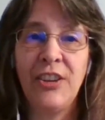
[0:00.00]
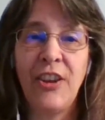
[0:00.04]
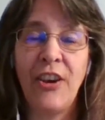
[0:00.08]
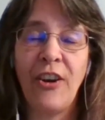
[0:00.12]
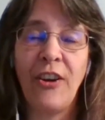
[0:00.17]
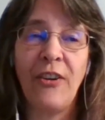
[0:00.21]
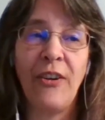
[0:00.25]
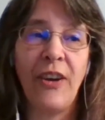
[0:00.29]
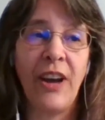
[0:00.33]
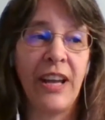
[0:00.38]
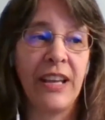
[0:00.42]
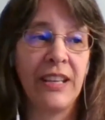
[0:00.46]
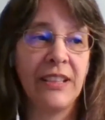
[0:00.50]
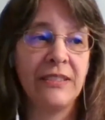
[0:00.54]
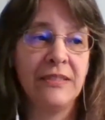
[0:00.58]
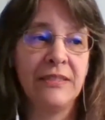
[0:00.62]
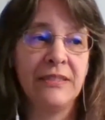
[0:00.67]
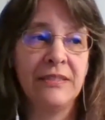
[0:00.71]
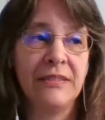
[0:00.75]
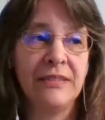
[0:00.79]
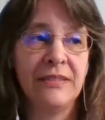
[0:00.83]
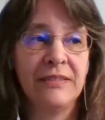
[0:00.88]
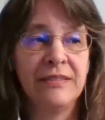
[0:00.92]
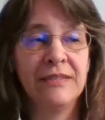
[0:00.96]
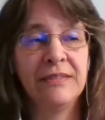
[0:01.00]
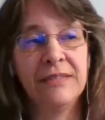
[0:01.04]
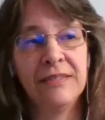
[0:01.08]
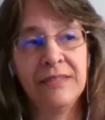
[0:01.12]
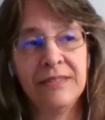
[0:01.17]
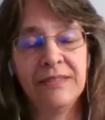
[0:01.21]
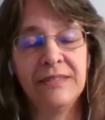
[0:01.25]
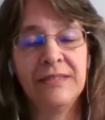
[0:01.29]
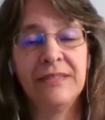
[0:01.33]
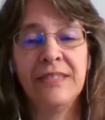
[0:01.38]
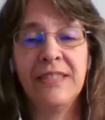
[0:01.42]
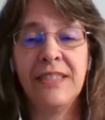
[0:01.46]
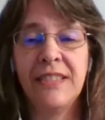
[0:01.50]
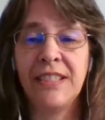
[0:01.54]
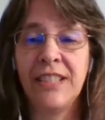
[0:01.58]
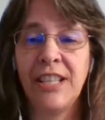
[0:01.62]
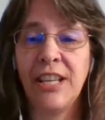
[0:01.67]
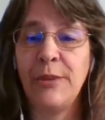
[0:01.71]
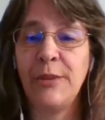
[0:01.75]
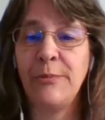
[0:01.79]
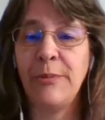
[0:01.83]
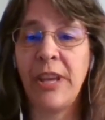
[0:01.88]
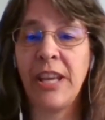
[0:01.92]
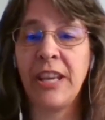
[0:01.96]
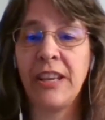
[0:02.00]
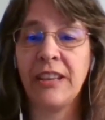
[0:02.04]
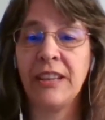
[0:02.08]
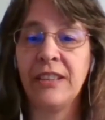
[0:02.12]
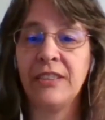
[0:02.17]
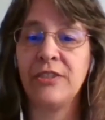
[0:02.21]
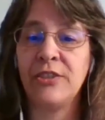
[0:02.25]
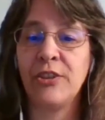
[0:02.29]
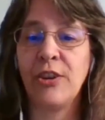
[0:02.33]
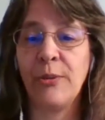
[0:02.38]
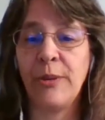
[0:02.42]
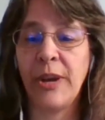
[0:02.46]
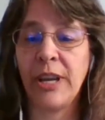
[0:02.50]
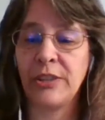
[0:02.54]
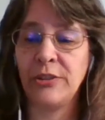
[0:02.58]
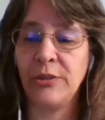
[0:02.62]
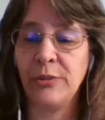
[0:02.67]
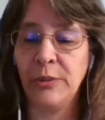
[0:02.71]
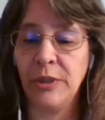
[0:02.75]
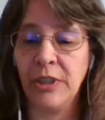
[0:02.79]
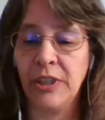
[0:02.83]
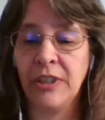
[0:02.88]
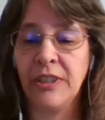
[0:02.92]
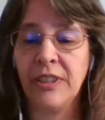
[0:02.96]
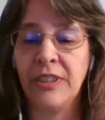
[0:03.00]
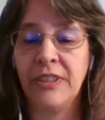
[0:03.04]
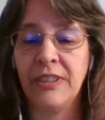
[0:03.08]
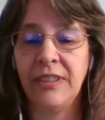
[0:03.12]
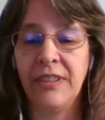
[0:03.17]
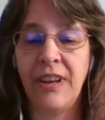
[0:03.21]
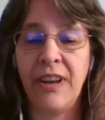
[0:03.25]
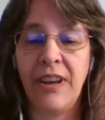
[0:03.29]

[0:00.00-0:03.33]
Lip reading: No, I didn't make it to go back to work.